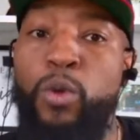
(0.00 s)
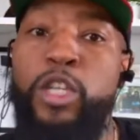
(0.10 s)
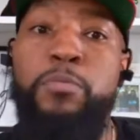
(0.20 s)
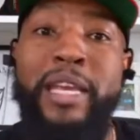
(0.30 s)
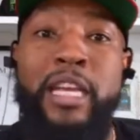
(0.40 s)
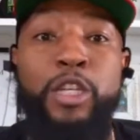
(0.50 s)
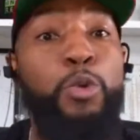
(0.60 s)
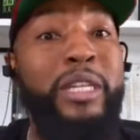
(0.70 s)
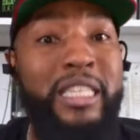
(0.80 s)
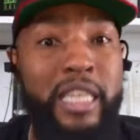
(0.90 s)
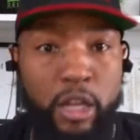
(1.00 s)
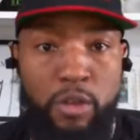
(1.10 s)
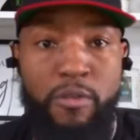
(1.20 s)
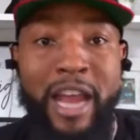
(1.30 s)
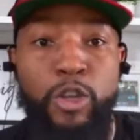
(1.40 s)
which means you can sell
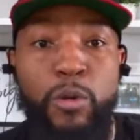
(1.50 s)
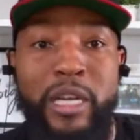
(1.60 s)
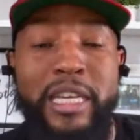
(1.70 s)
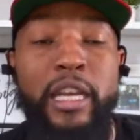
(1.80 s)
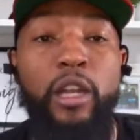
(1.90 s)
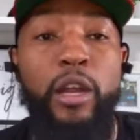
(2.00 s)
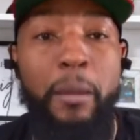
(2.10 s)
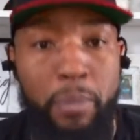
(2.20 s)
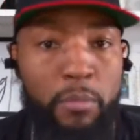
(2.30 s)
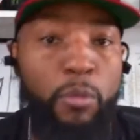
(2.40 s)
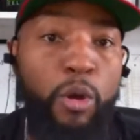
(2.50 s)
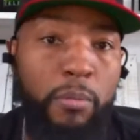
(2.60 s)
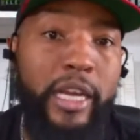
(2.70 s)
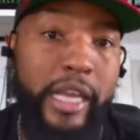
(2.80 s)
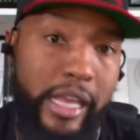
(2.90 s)
direct to a dealer and put more
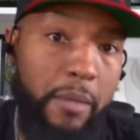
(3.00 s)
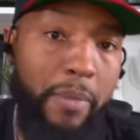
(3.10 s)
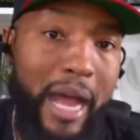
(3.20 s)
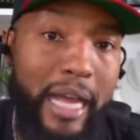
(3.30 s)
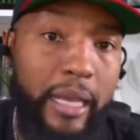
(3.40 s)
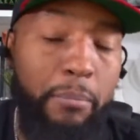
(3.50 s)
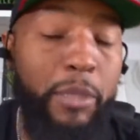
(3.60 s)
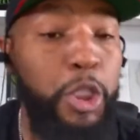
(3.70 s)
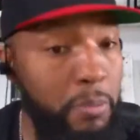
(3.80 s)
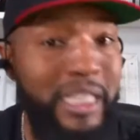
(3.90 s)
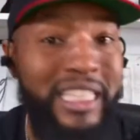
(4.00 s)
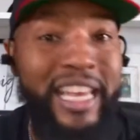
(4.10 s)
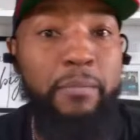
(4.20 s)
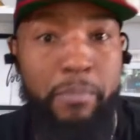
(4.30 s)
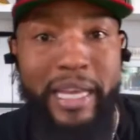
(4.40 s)
money in your pocket, but you must
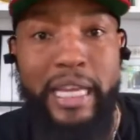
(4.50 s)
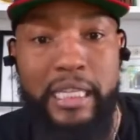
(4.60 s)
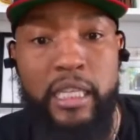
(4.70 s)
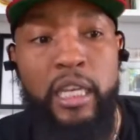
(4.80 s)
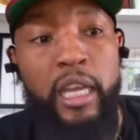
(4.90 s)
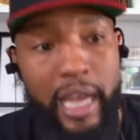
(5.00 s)
get bids.